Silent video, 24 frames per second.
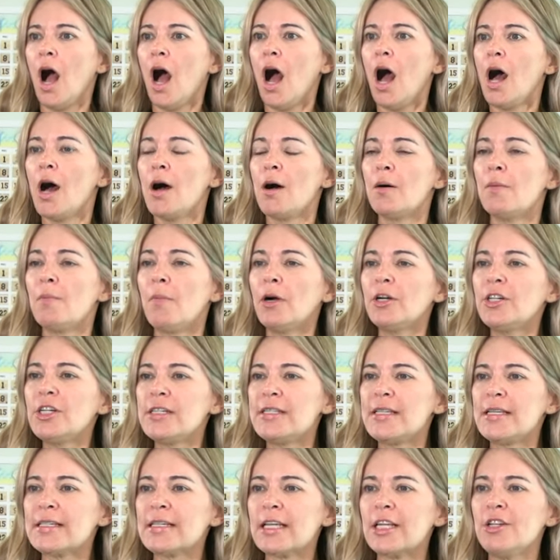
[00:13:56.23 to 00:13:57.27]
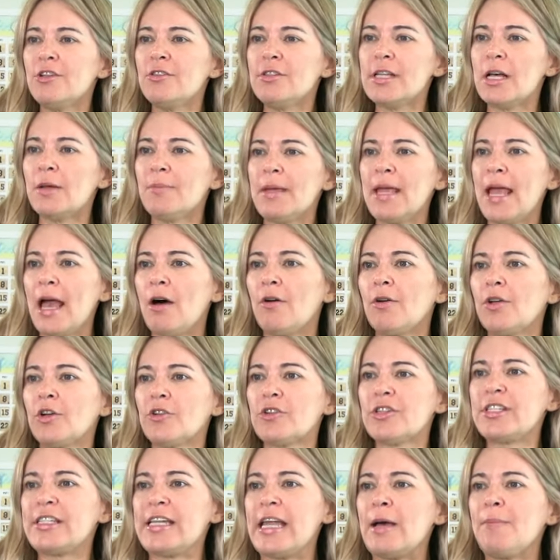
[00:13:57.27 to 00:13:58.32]
uh, Margie says, can you tell me how
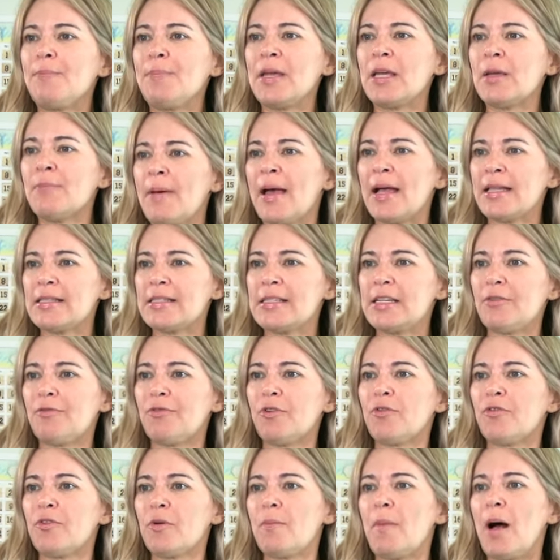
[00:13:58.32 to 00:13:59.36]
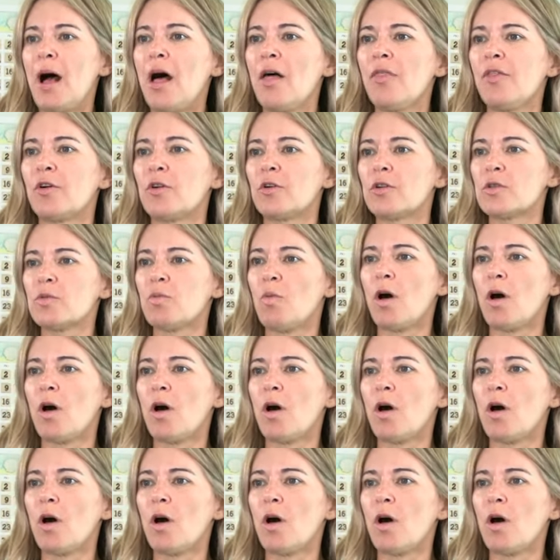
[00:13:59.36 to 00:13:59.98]
your stamp ink pads differ from others?